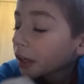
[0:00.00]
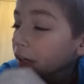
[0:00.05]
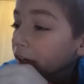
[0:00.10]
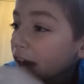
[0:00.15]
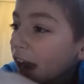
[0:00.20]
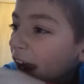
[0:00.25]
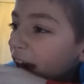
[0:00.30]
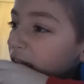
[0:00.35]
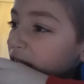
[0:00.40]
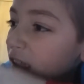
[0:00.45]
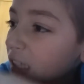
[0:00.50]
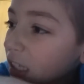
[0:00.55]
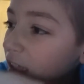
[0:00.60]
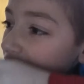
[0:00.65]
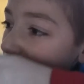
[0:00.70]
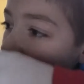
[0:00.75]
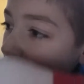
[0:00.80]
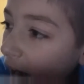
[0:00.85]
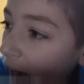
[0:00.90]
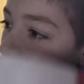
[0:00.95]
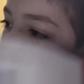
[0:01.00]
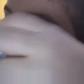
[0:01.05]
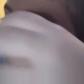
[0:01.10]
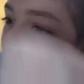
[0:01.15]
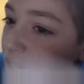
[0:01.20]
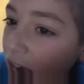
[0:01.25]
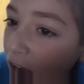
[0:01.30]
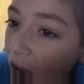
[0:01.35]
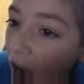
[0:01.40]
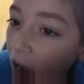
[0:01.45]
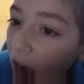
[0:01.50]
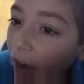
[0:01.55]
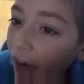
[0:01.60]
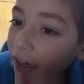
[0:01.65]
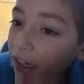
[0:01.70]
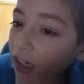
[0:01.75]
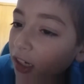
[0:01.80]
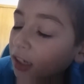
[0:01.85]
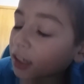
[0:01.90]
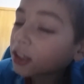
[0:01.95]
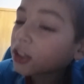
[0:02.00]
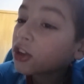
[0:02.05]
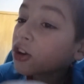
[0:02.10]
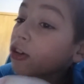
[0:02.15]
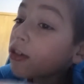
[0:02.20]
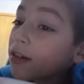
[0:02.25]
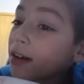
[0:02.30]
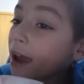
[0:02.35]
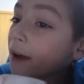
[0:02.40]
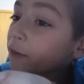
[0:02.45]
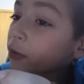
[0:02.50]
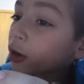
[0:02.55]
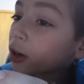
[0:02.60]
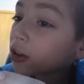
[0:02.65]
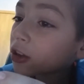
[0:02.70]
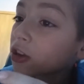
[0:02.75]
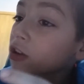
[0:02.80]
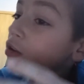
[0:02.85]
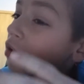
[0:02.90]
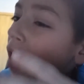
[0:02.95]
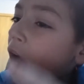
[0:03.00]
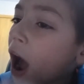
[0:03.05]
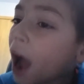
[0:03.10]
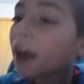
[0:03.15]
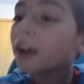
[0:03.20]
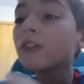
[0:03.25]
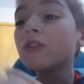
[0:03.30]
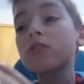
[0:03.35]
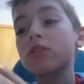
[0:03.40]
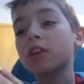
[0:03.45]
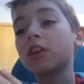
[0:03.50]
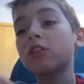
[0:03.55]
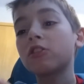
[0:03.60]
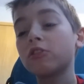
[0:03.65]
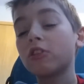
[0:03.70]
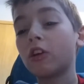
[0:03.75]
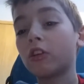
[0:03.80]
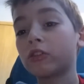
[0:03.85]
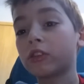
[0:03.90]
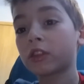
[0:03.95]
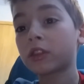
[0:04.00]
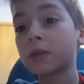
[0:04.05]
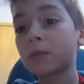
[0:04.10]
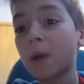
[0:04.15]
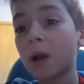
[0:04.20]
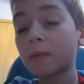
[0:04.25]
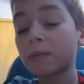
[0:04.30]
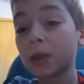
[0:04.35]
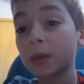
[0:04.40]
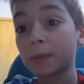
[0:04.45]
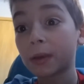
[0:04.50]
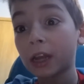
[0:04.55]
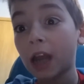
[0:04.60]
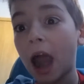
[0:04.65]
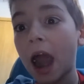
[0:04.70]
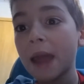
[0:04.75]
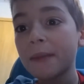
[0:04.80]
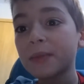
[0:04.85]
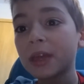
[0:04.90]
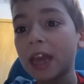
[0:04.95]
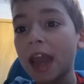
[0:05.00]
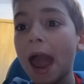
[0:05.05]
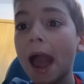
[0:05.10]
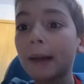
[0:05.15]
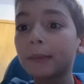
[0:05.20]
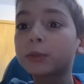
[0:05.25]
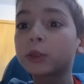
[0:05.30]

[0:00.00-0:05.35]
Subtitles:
in 1999, you never you I don't think you know this about me, but I'm an